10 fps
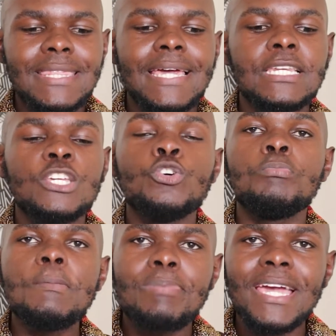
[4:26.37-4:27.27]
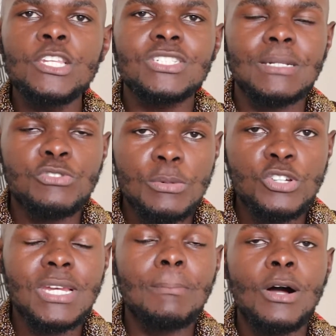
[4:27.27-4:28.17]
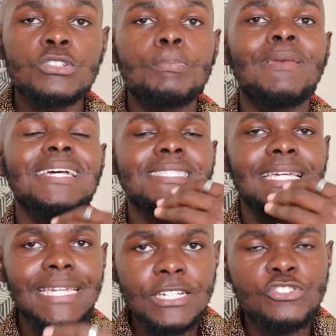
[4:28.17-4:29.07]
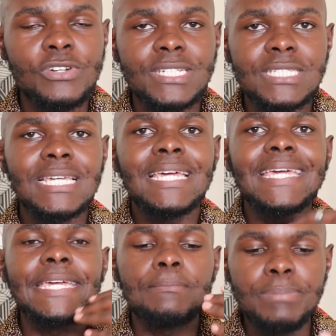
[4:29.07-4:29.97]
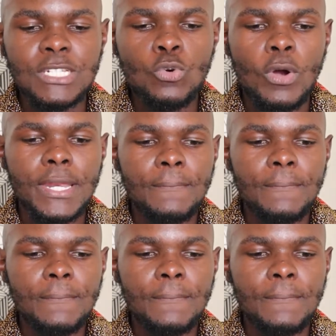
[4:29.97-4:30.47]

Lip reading: then you'll be paid your subscription amount plus the interest in Bitcoin.